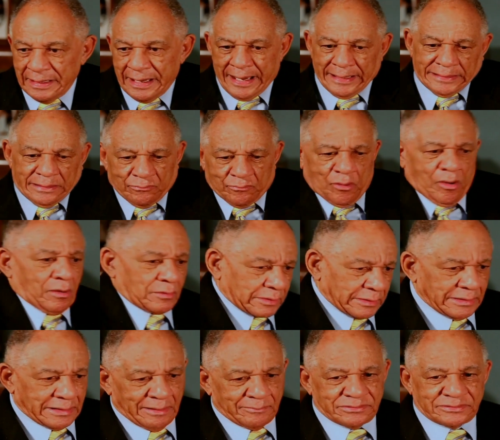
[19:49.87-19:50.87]
And I walked
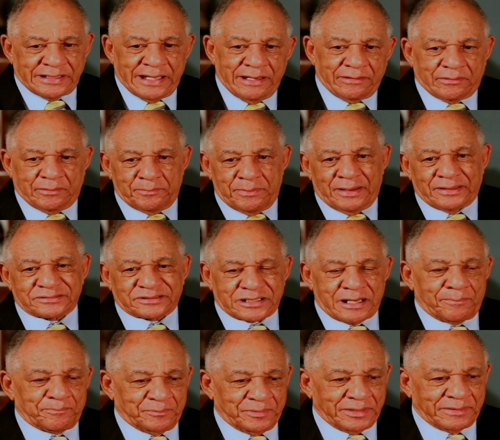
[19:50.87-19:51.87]
in, I was angry about
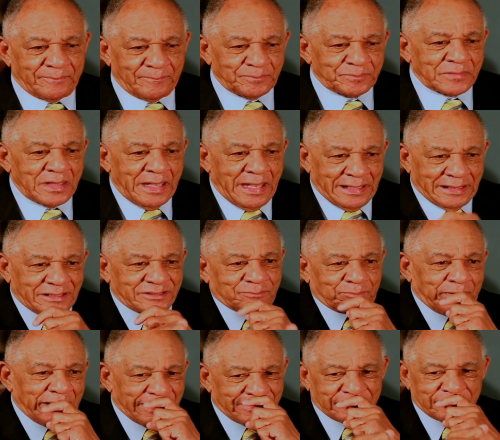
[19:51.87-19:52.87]
something, and I was
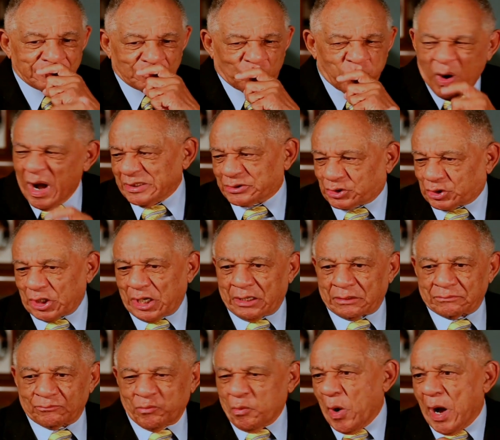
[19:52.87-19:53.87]
playing, watch
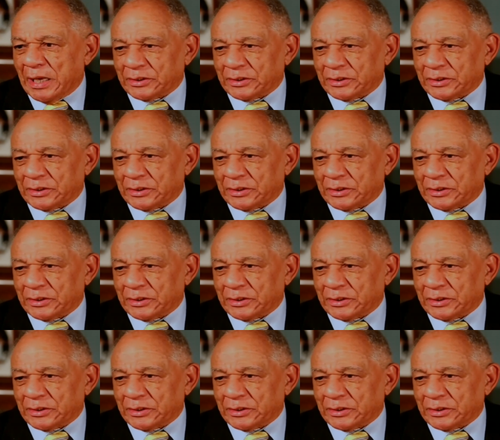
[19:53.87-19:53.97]
it.